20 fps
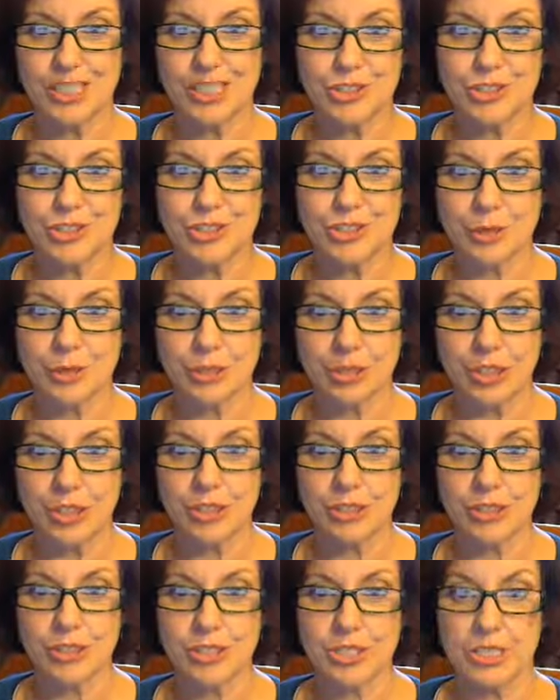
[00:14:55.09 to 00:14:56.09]
So you
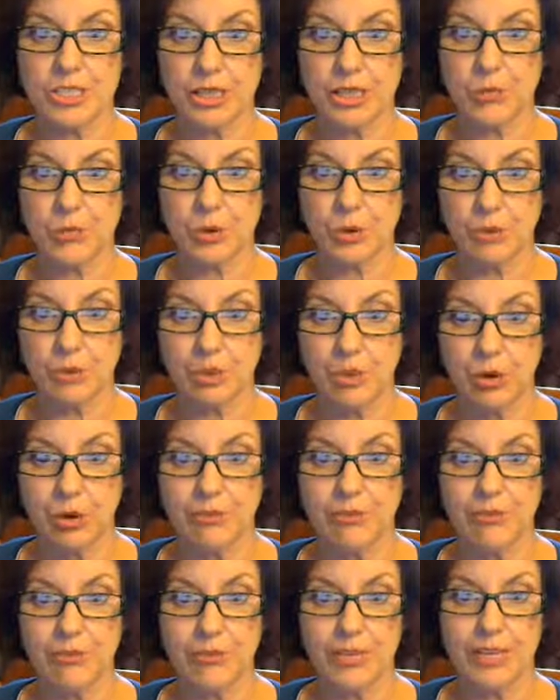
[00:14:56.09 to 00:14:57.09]
really understand what we
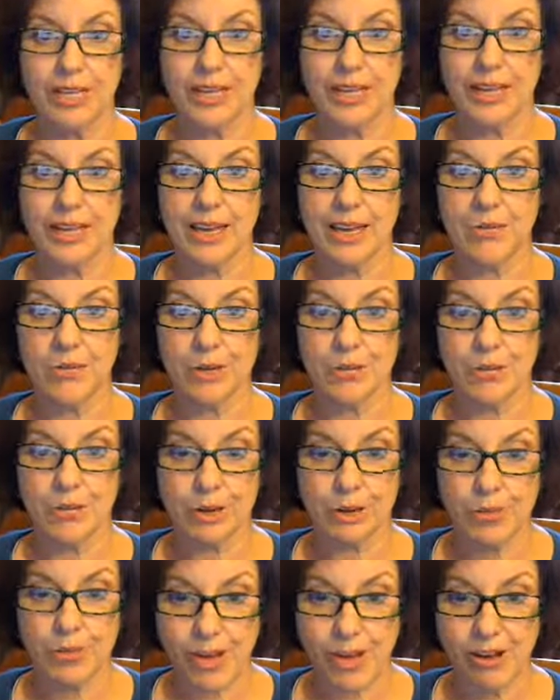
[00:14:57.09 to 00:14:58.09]
offer and what
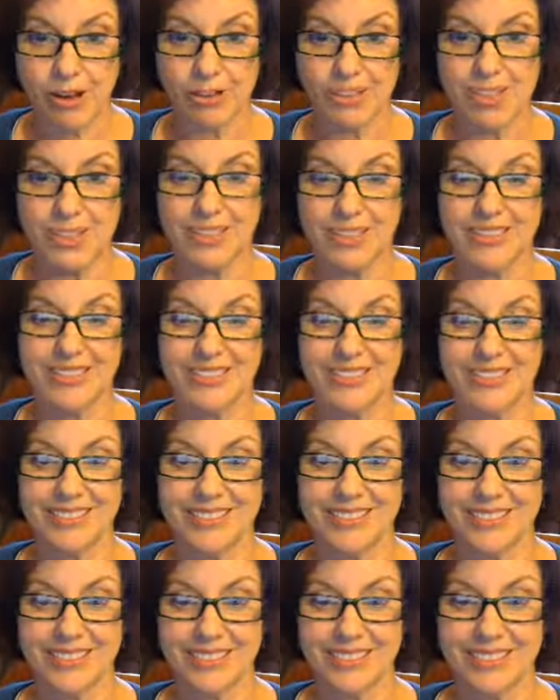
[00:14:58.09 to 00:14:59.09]
we're about.
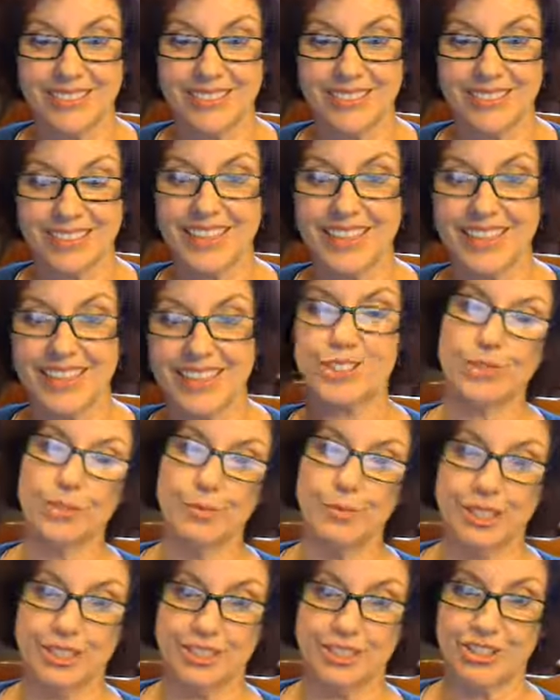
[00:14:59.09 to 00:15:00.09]
Thanks so
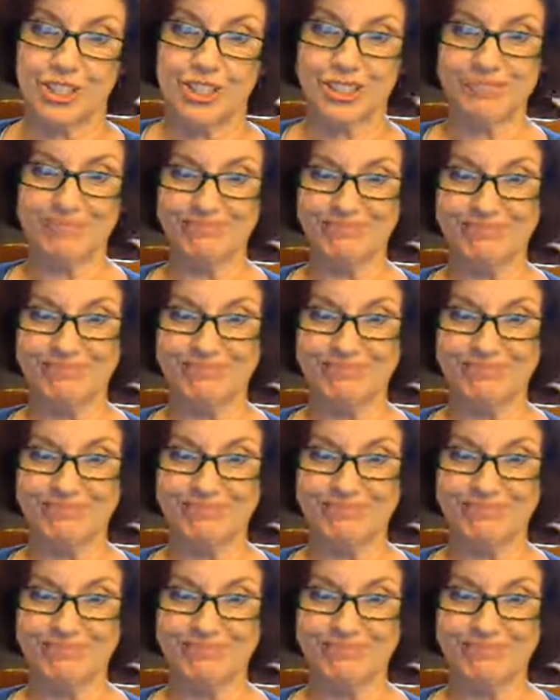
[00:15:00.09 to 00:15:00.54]
much,